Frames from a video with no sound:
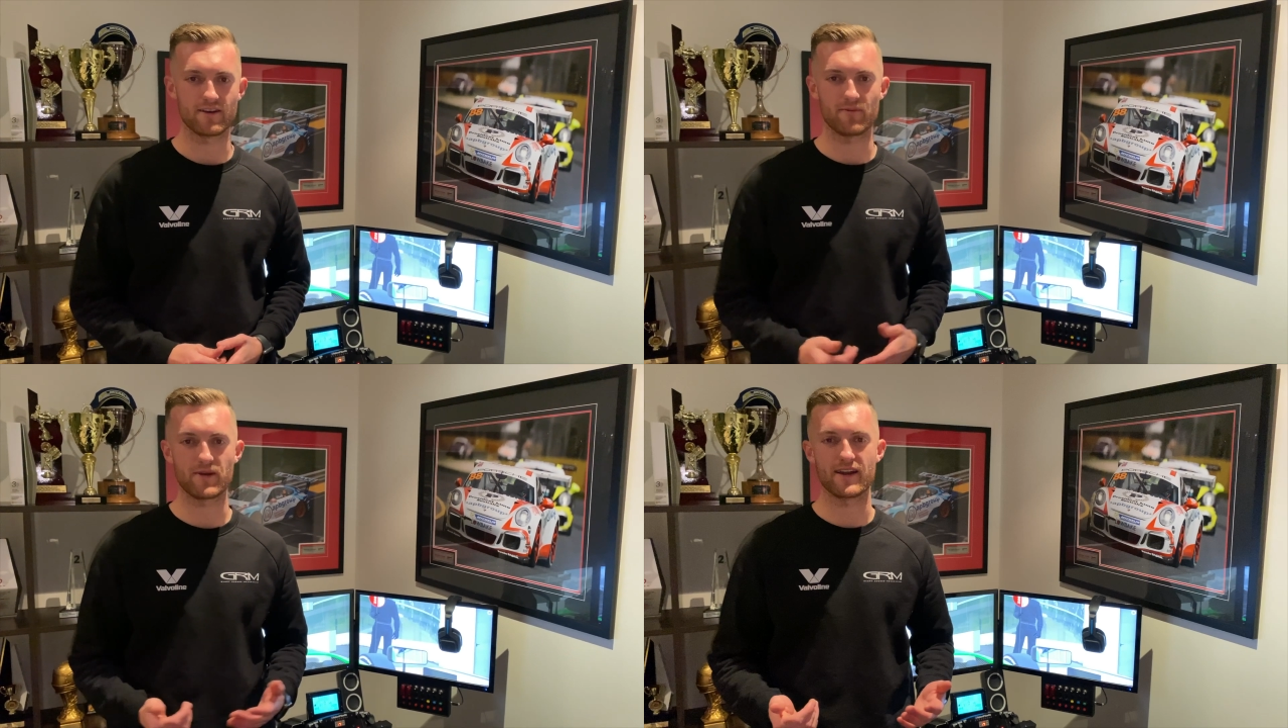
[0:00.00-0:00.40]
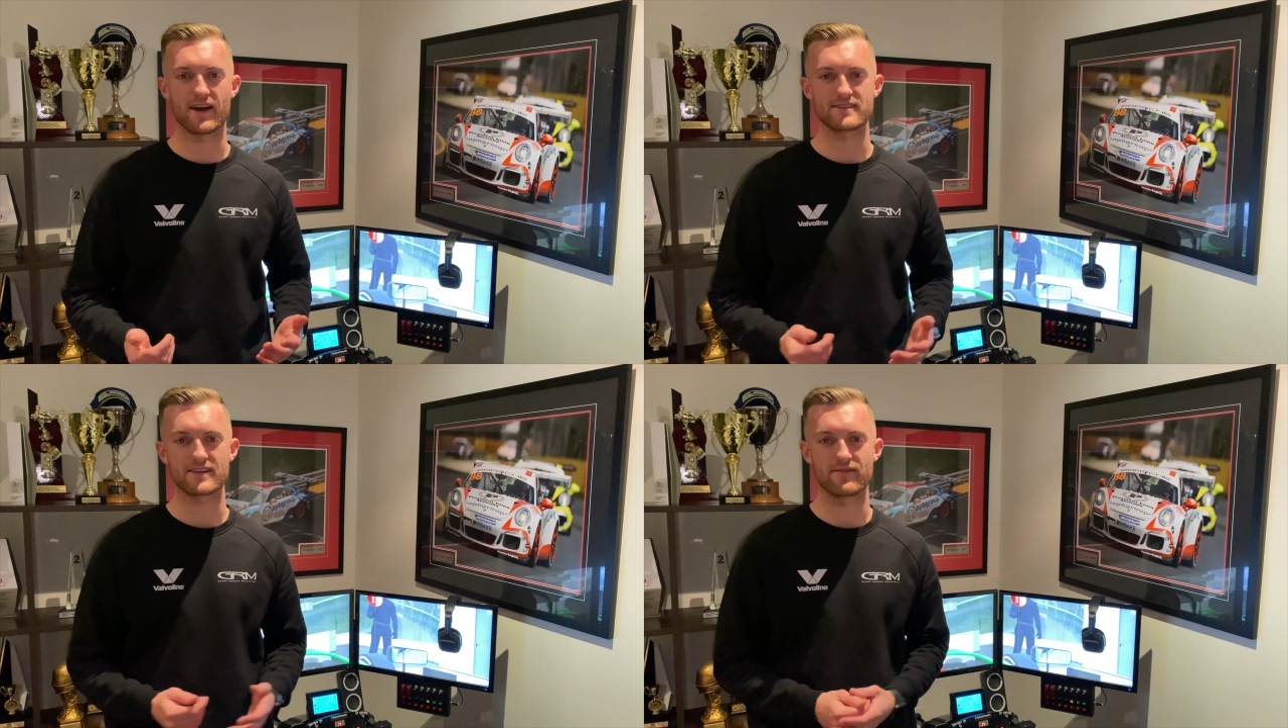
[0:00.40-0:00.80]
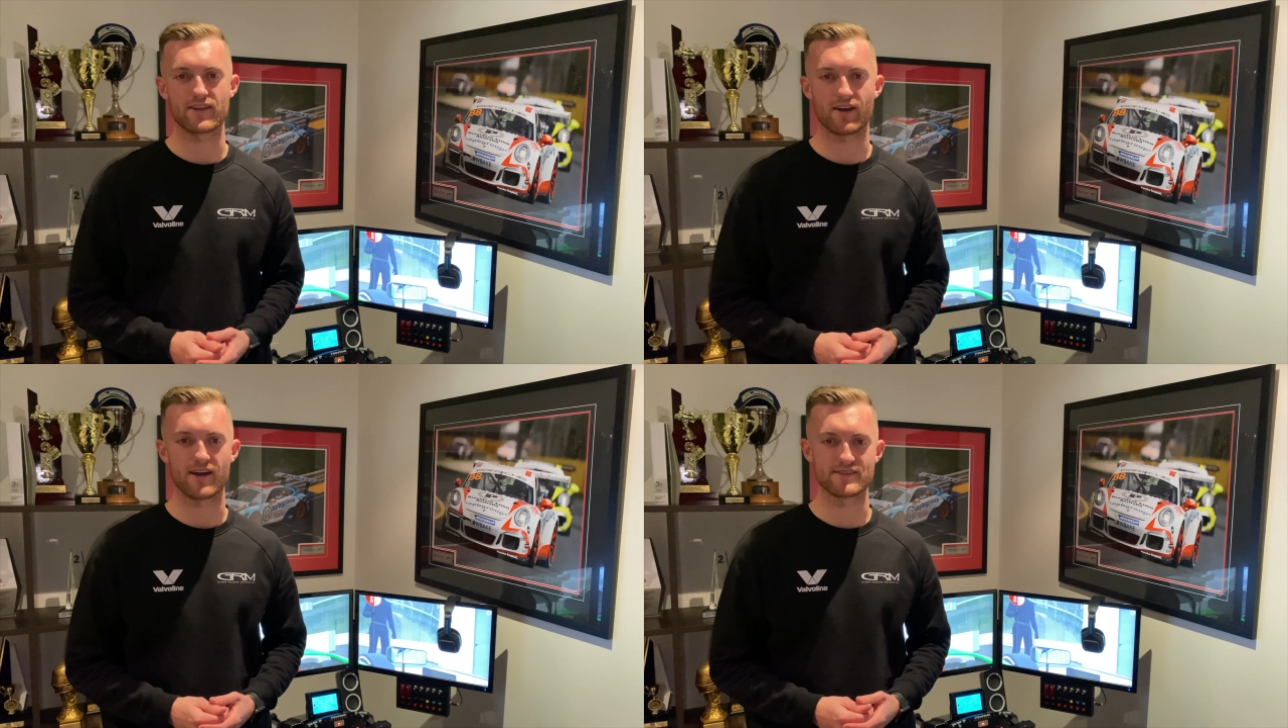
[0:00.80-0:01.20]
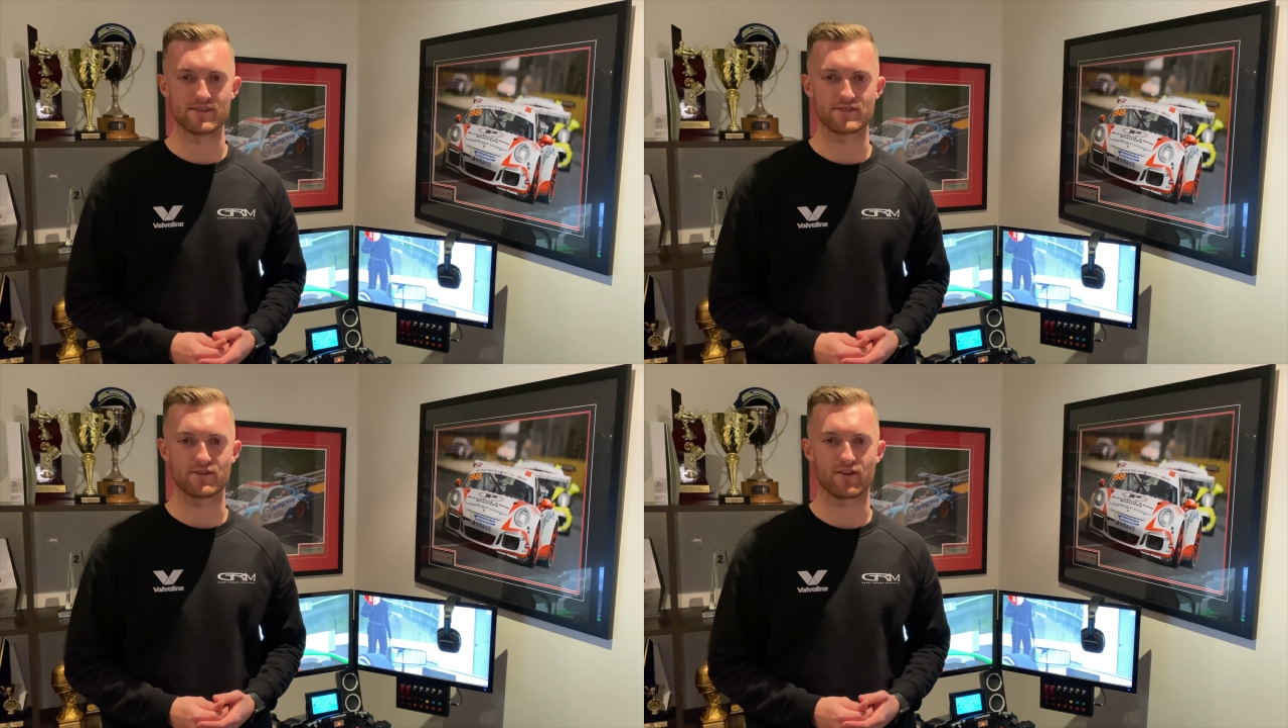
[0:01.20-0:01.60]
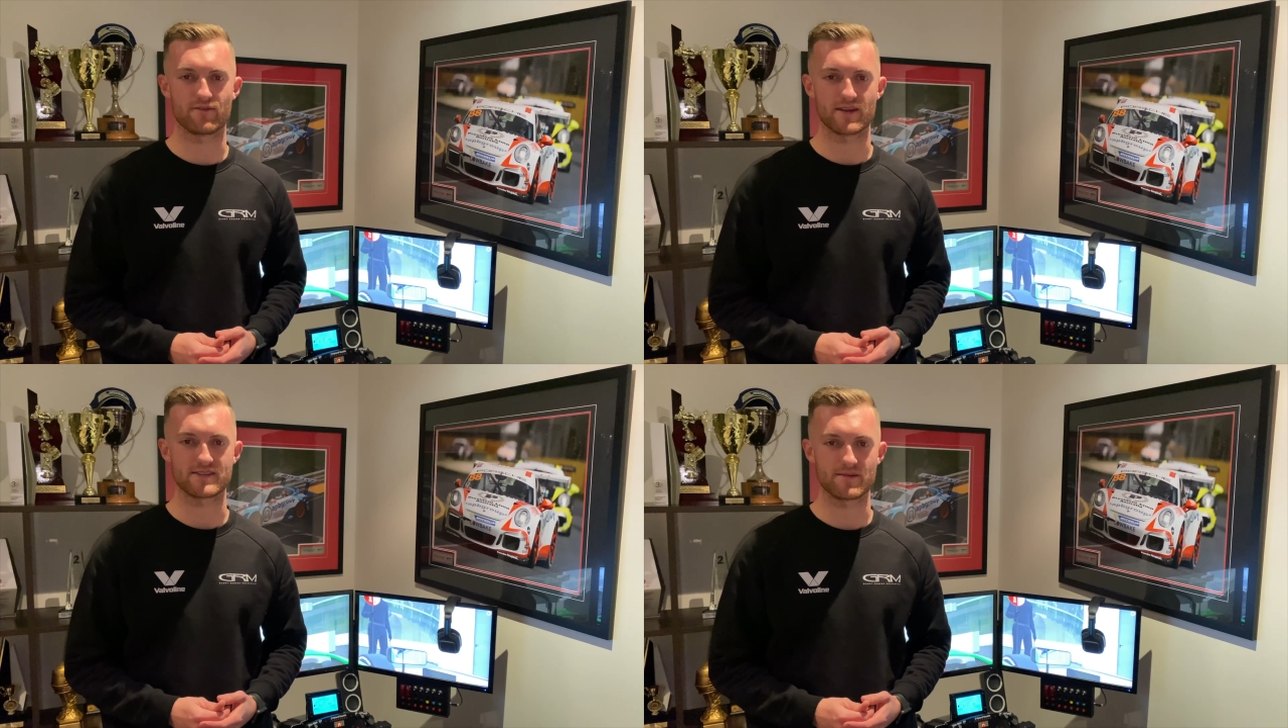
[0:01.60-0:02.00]
I've been asked to give you guys a little tour
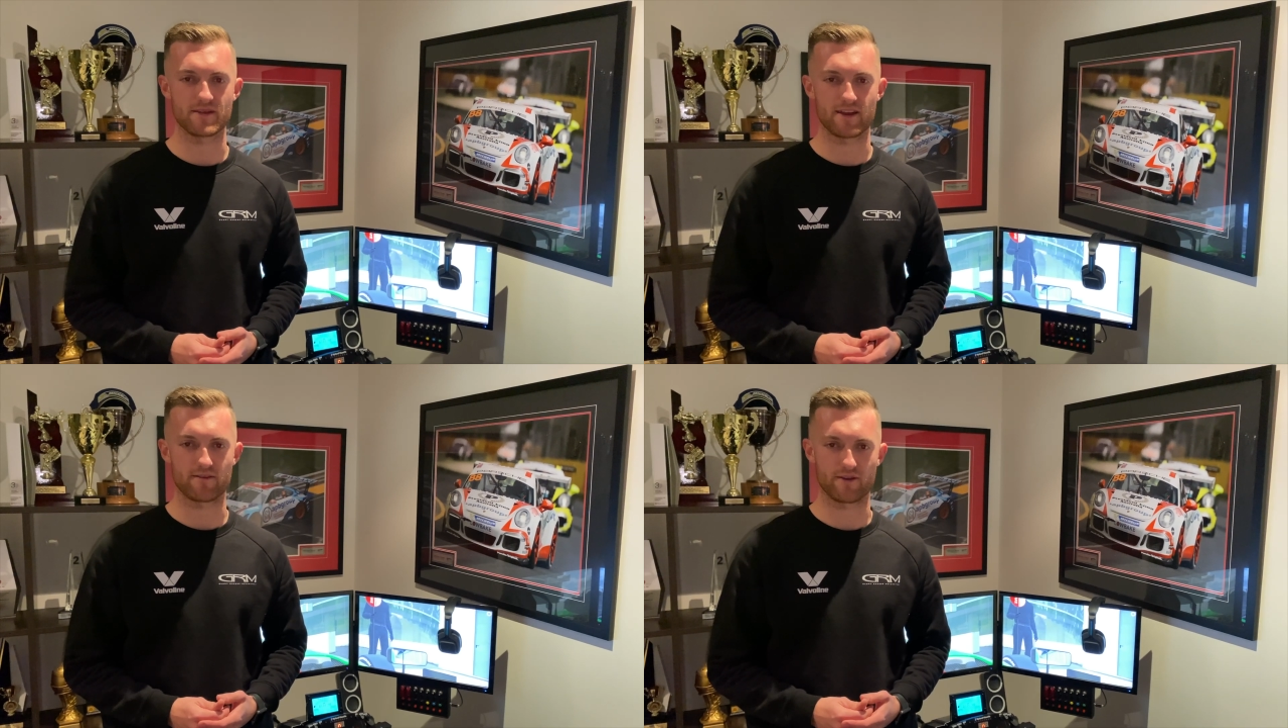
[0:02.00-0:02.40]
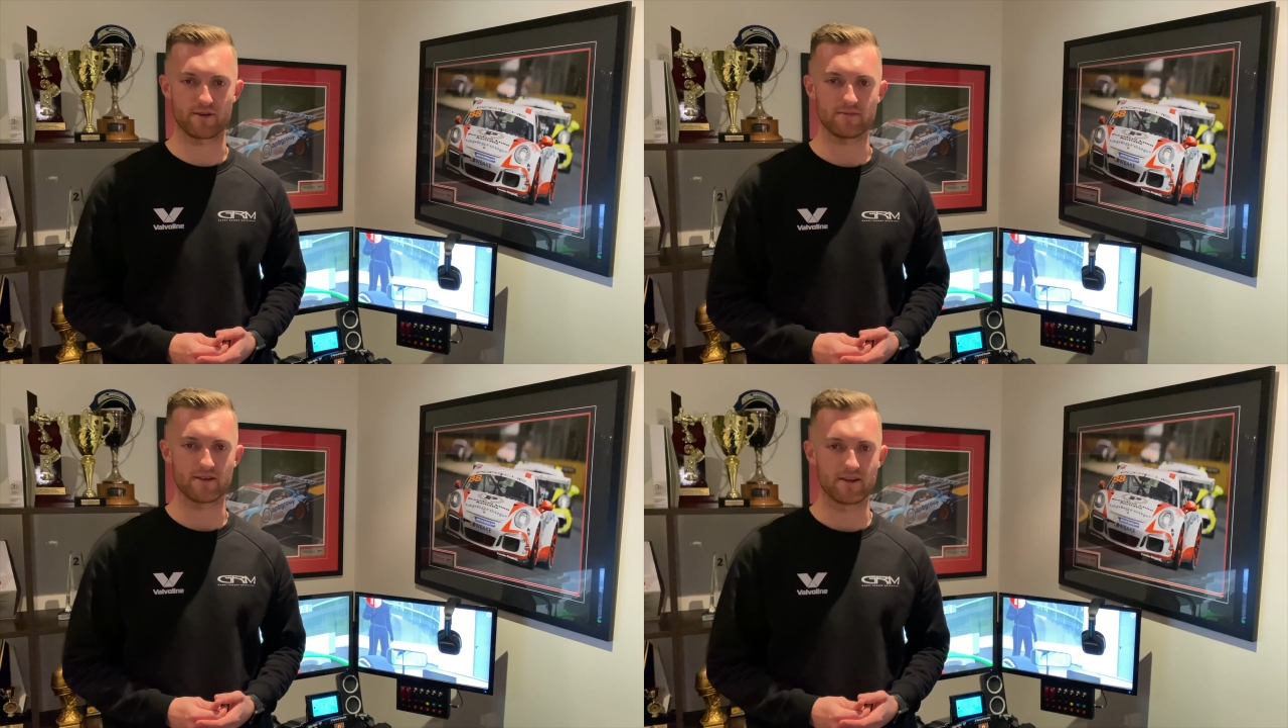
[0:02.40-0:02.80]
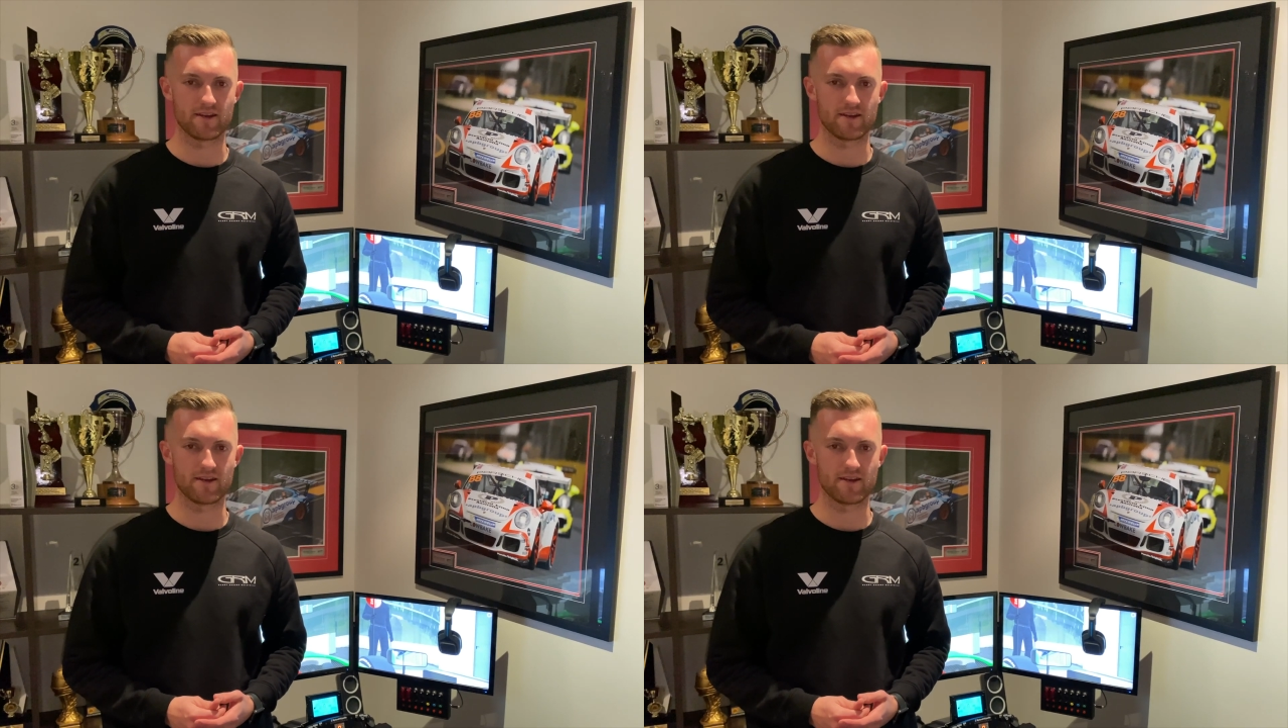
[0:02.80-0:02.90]
of my simulator room